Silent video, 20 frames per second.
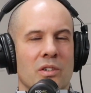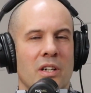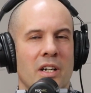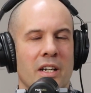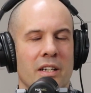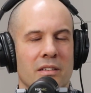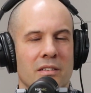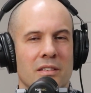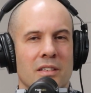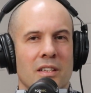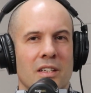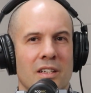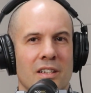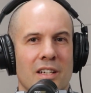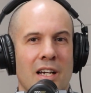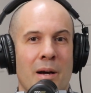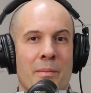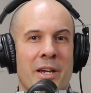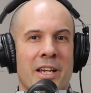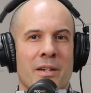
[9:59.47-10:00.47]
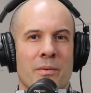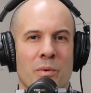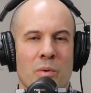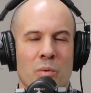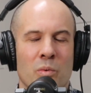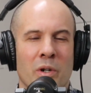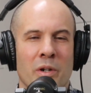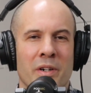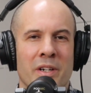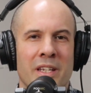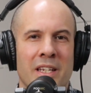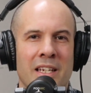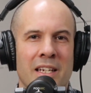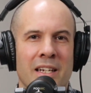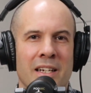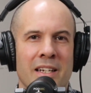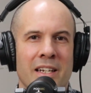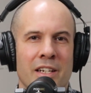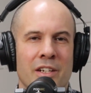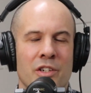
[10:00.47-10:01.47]
right. I mean, we're in the
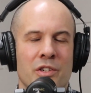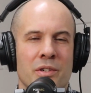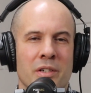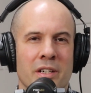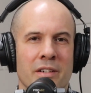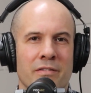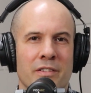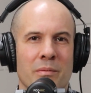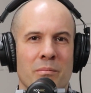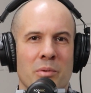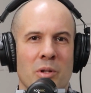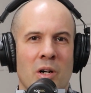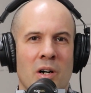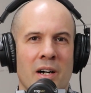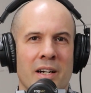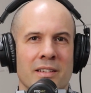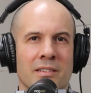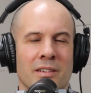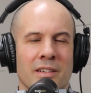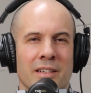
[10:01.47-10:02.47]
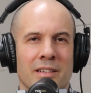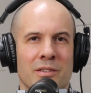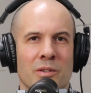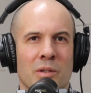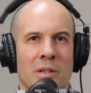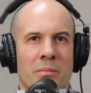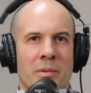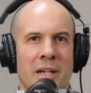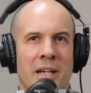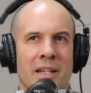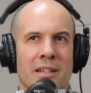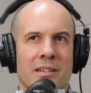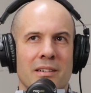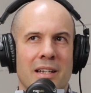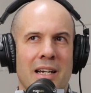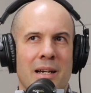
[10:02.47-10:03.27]
industry of compliance. Like, it's all about